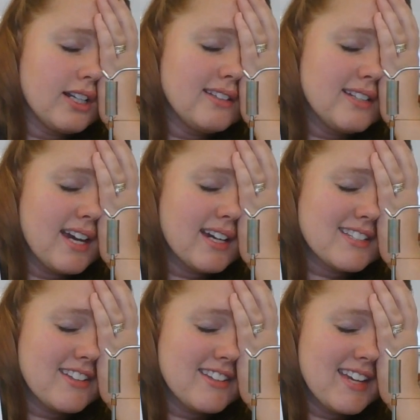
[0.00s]
X
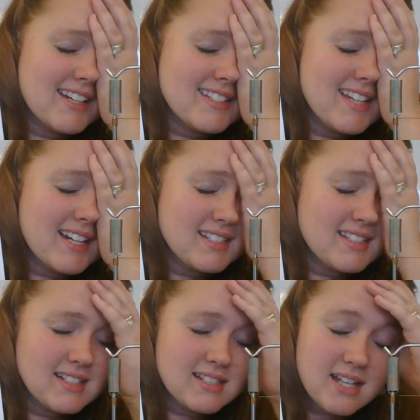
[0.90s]
on the
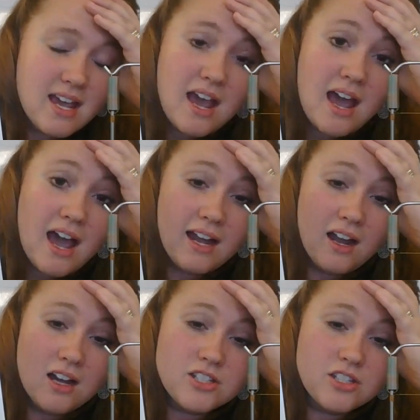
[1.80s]
x-axis. I
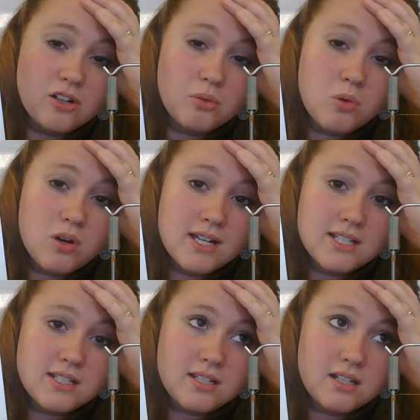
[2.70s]
also
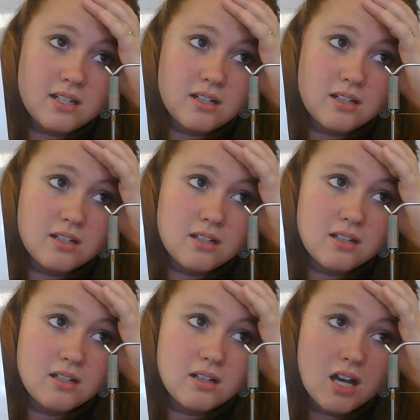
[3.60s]
want
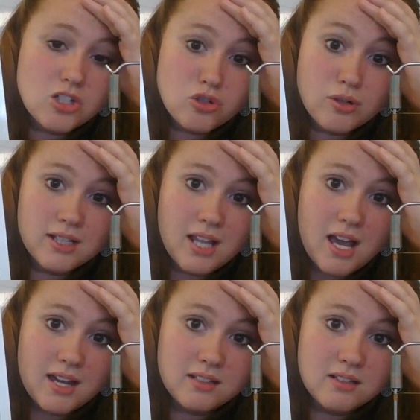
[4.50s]
a trend
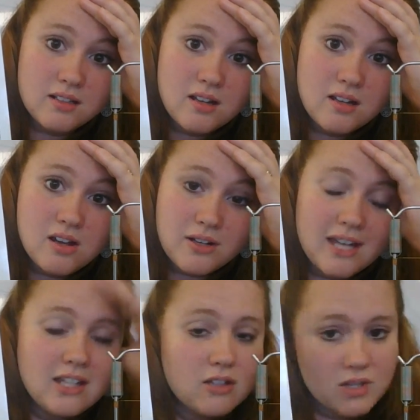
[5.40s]
line. Okay,
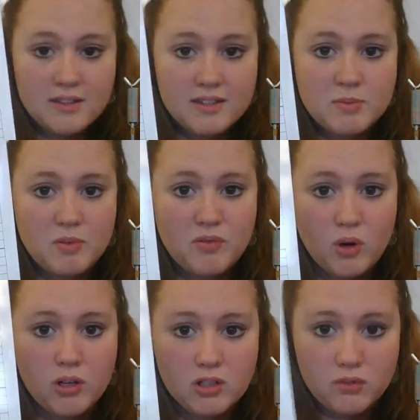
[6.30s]
you've done this
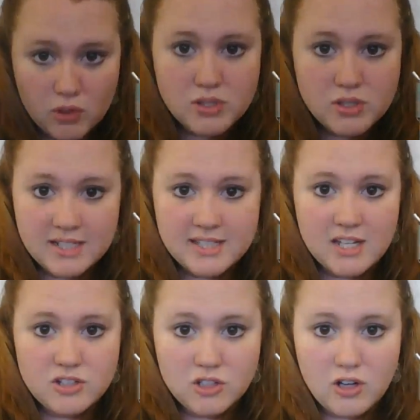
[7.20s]
before. You've used Excel
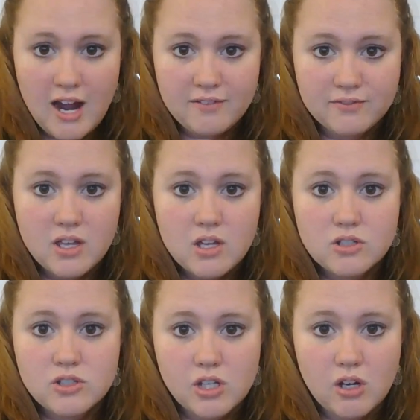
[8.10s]
to graph,
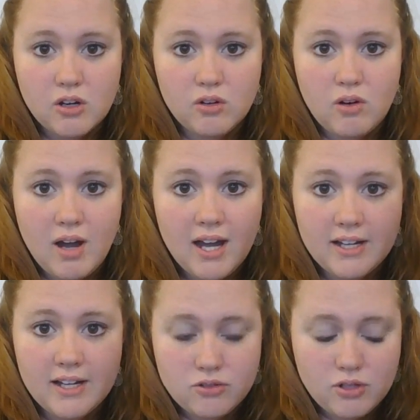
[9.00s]
so
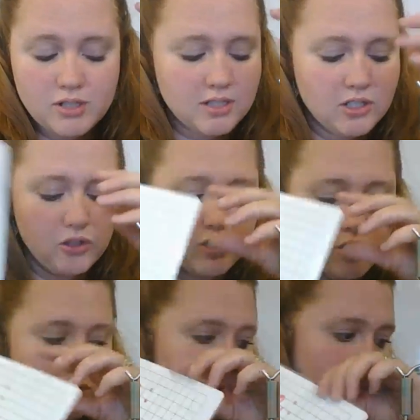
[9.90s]
I trust that you can
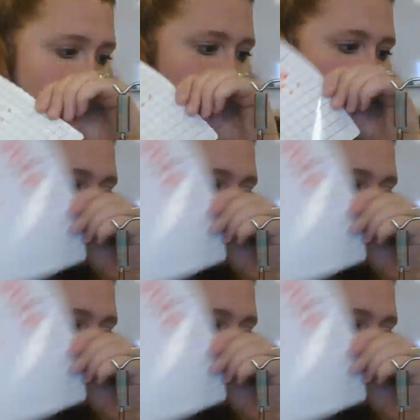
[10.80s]
do this.